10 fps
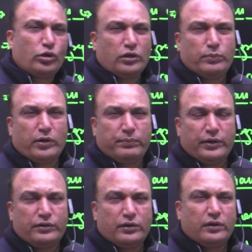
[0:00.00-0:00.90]

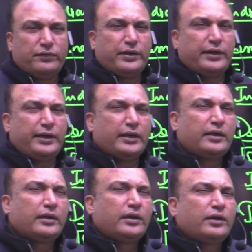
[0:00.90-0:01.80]
population of India
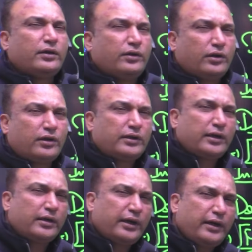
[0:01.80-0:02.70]
nor the
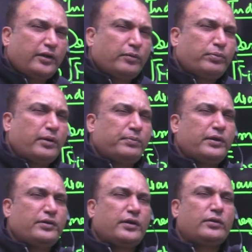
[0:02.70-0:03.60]
rate of
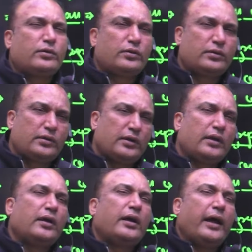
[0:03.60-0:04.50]
population growth
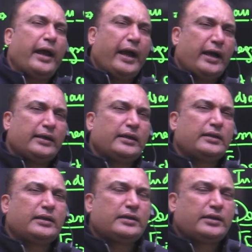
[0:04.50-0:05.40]
at this
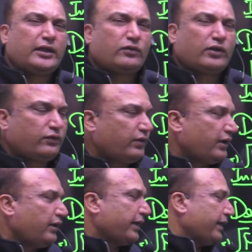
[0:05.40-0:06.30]
stage was very high.